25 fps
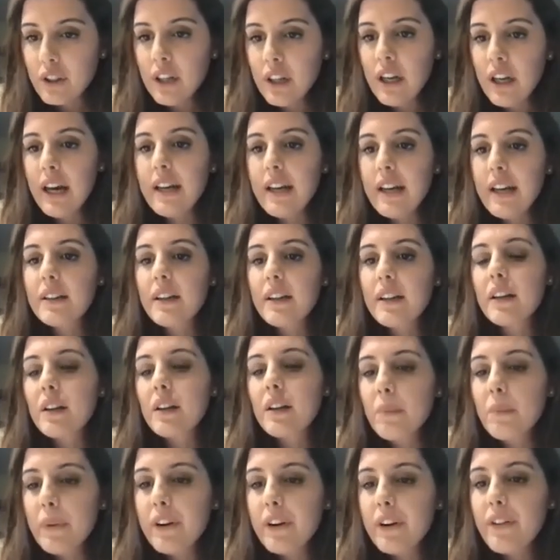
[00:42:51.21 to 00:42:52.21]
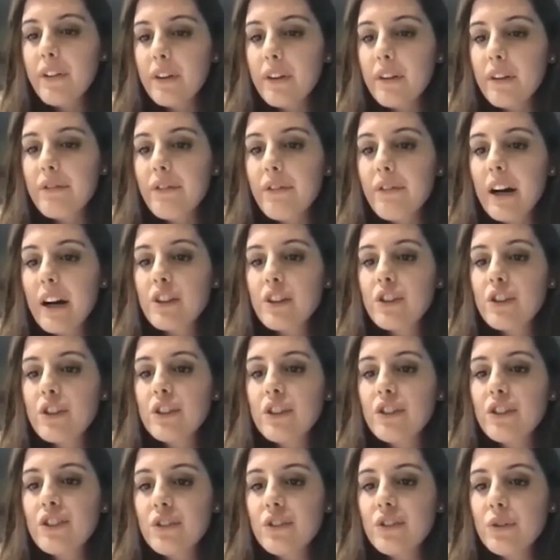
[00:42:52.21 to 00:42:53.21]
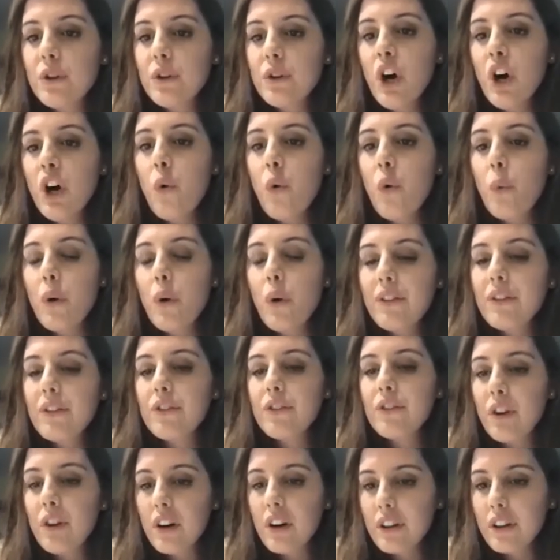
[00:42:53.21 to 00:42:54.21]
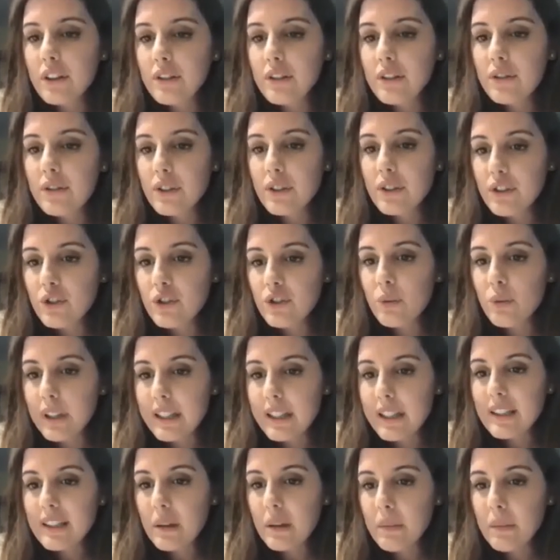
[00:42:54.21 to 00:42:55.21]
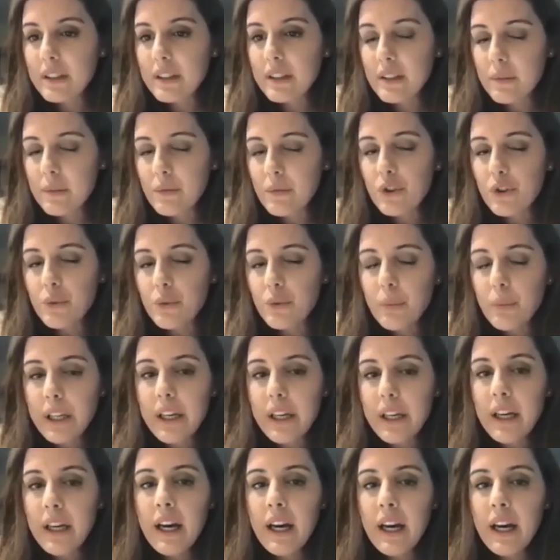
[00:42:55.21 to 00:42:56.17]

and it can compare the refraction to what the target's residual astigmatism should be.